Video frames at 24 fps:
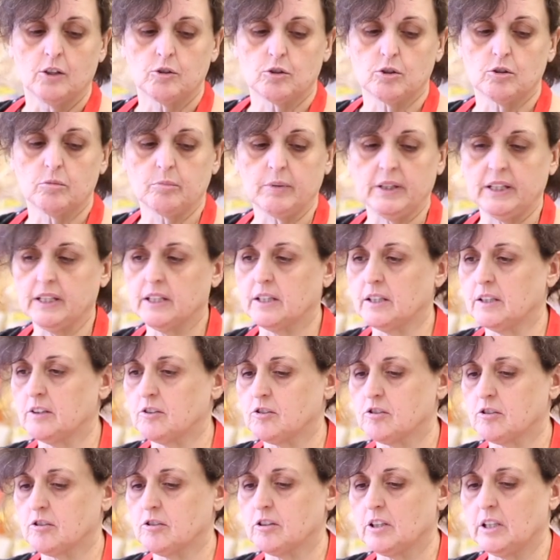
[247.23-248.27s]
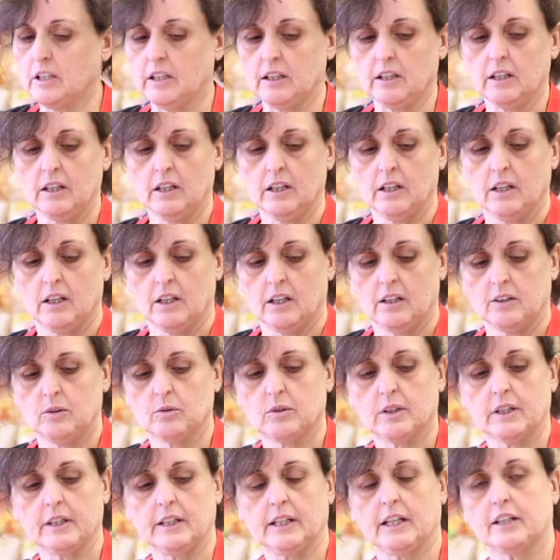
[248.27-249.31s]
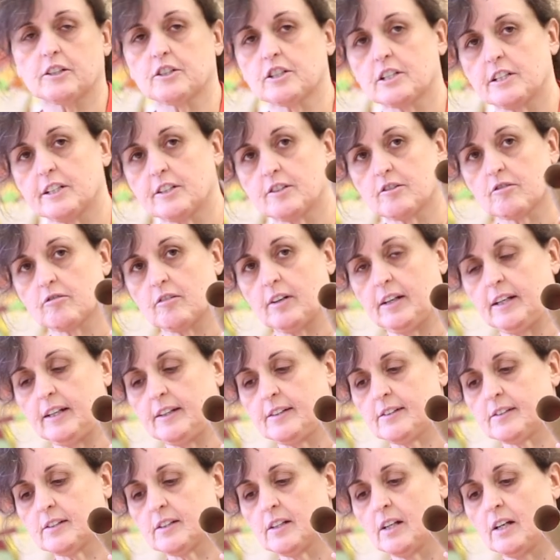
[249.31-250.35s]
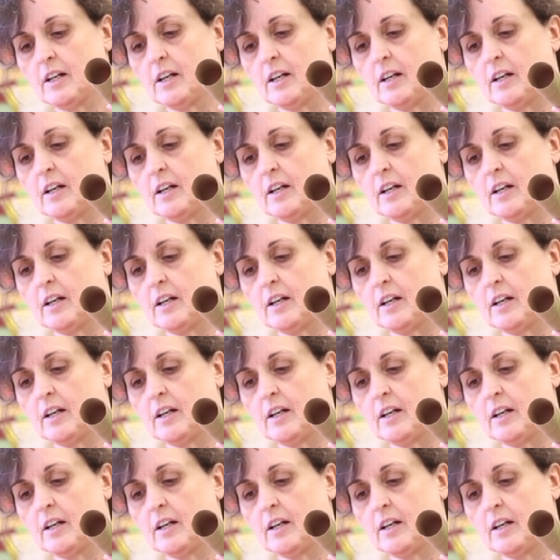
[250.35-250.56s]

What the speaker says: To make a circle, you can actually trace